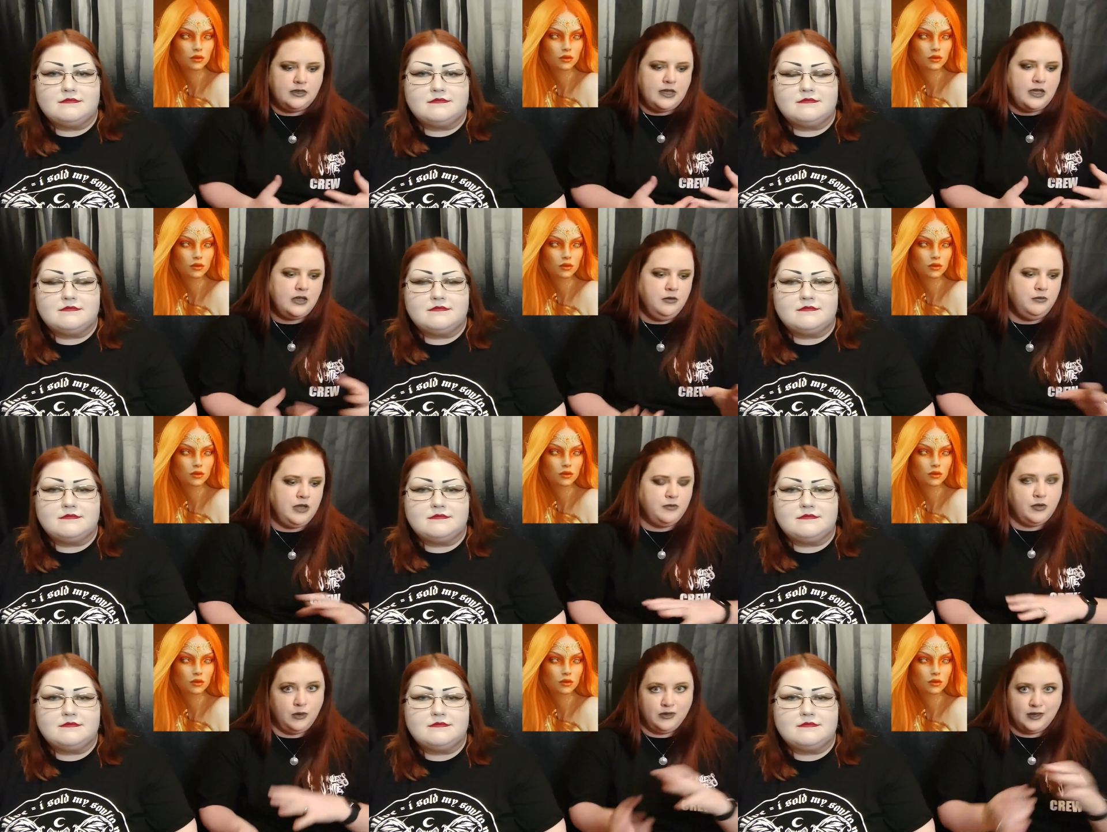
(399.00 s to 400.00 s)
Speaker 1: and they can be
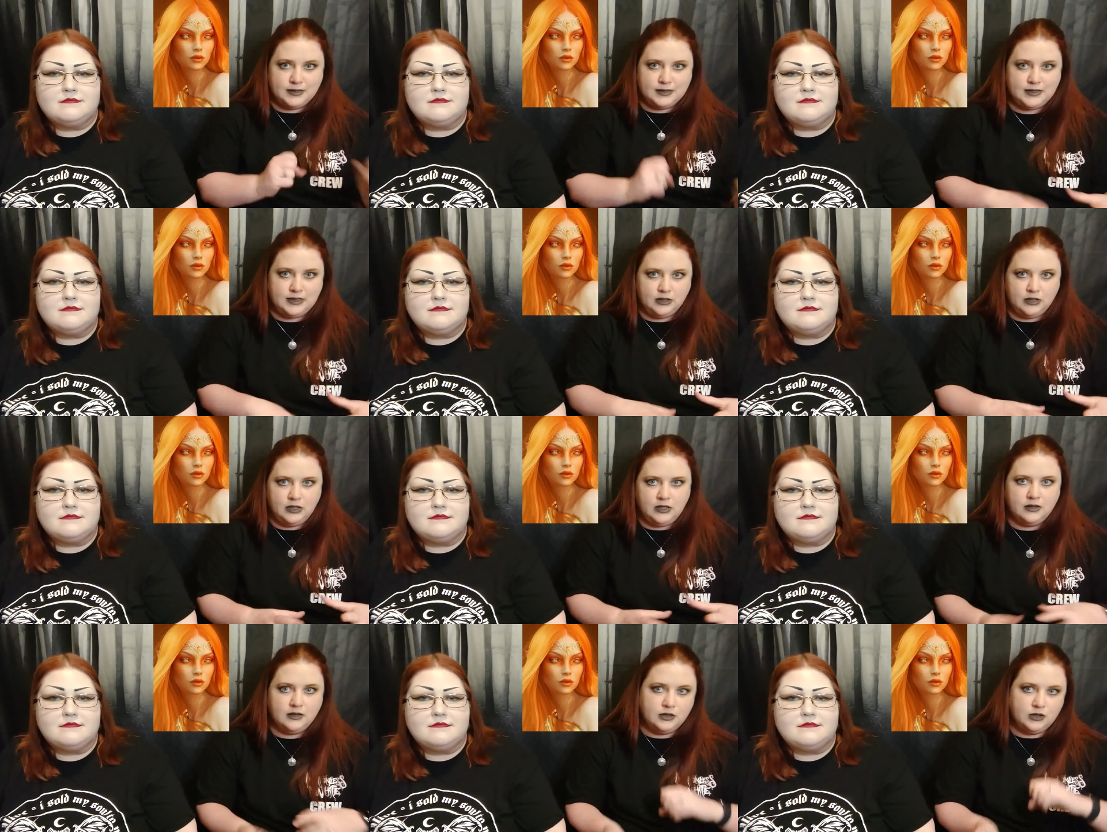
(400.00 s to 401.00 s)
both unseelie
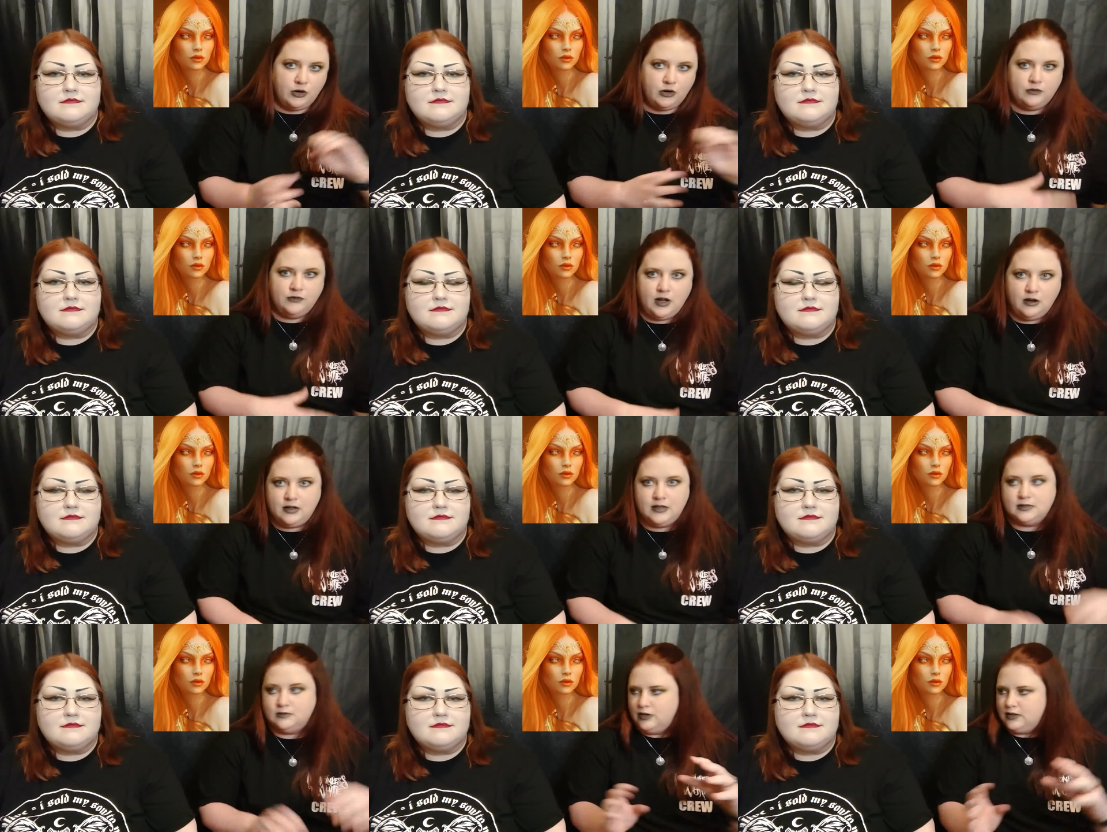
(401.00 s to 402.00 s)
dark
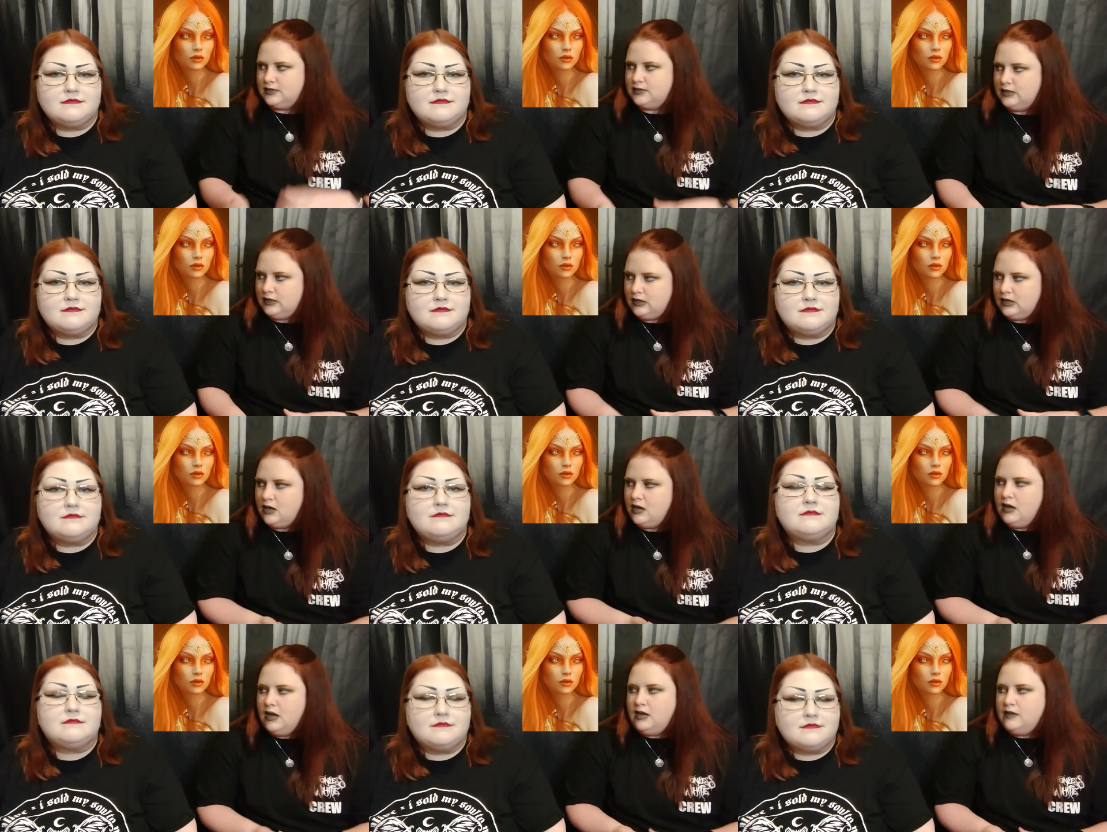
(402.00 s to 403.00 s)
fairies and well as seelie.
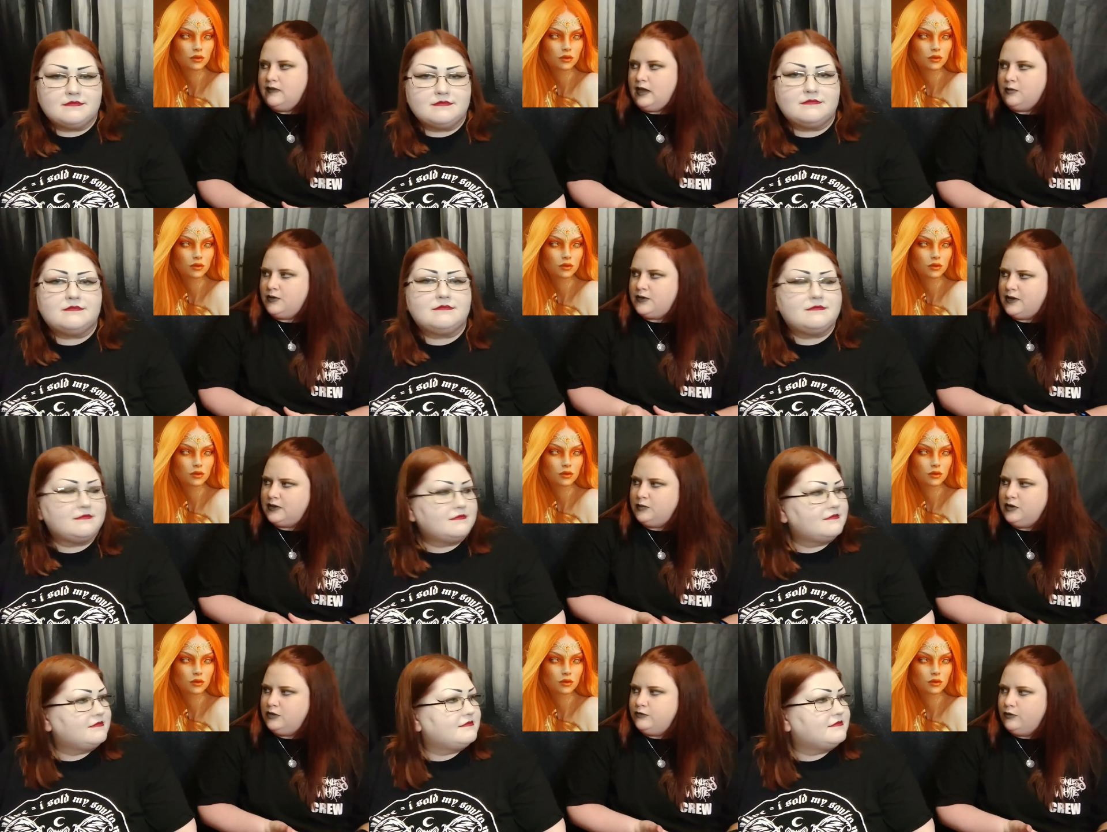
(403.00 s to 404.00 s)
They were thought to
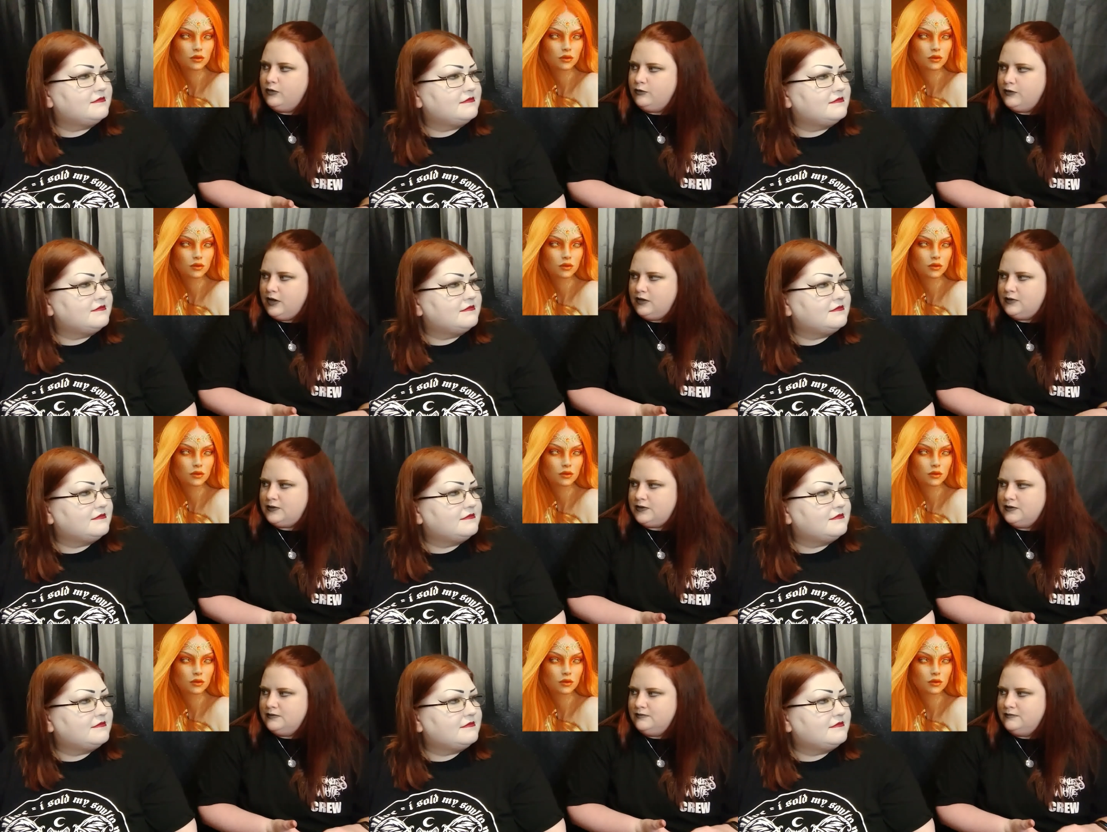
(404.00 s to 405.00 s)
be the
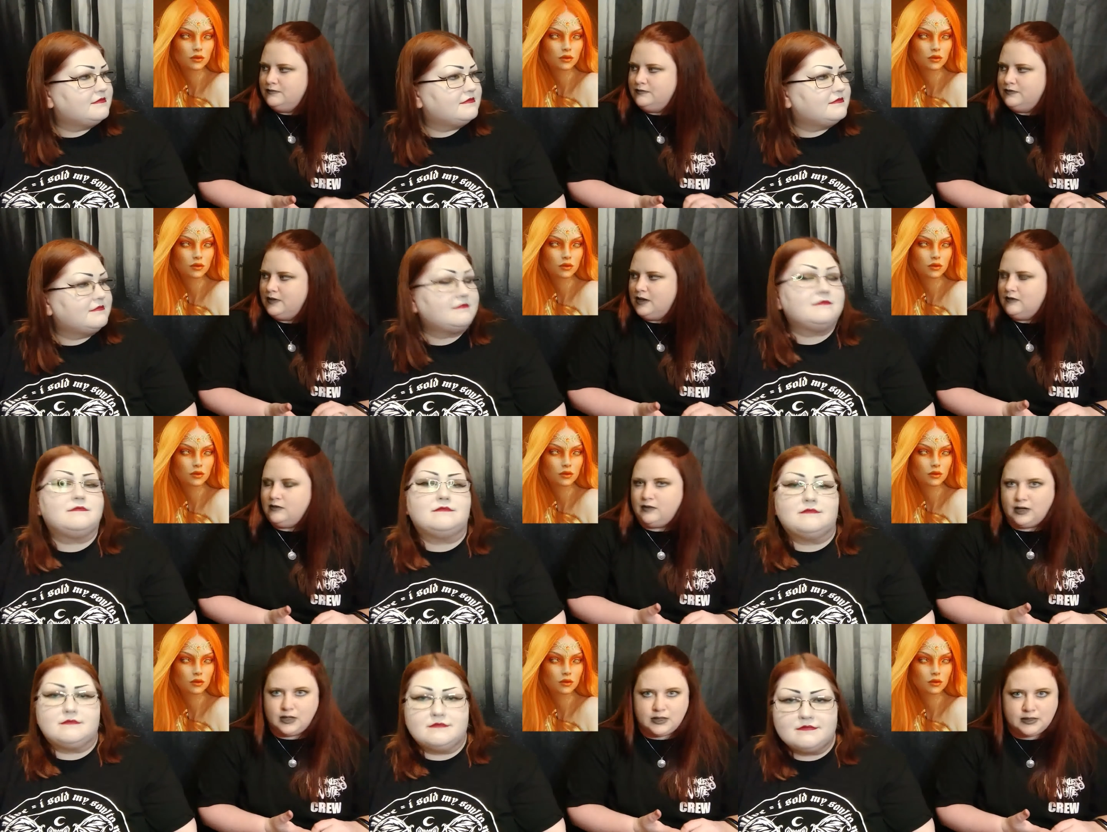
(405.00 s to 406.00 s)
forefathers of the
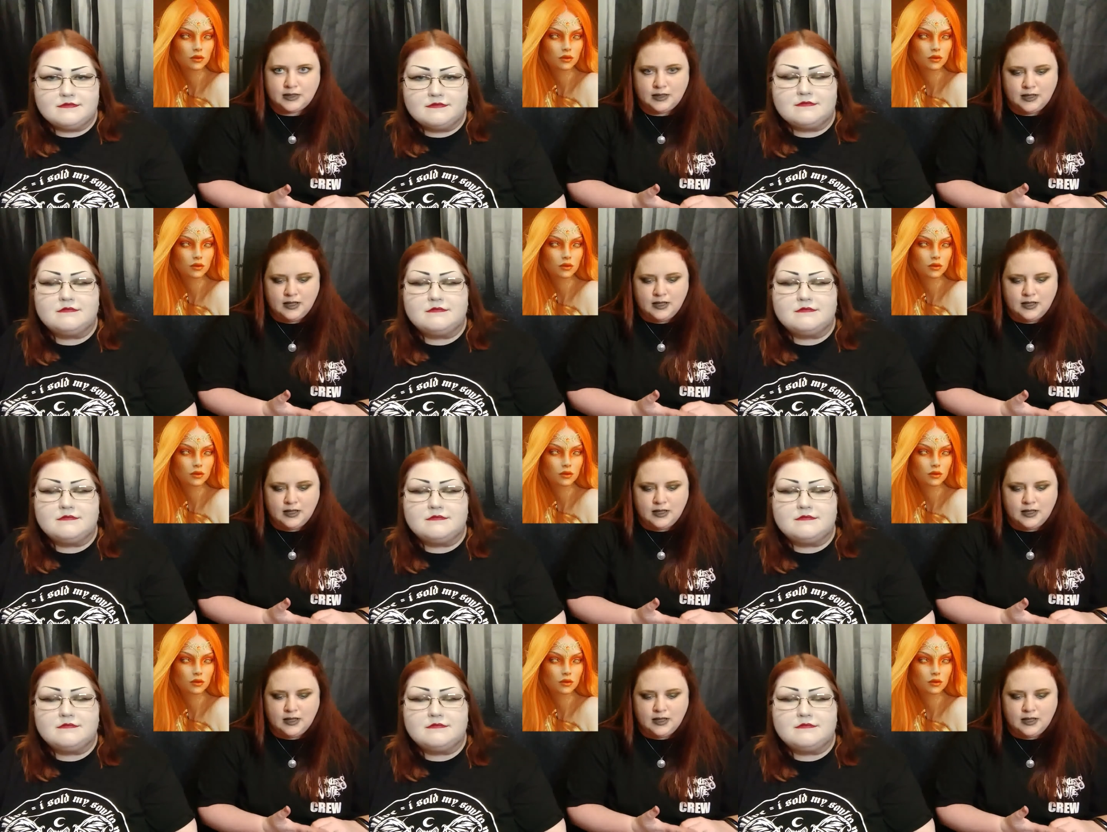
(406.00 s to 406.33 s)
fairies.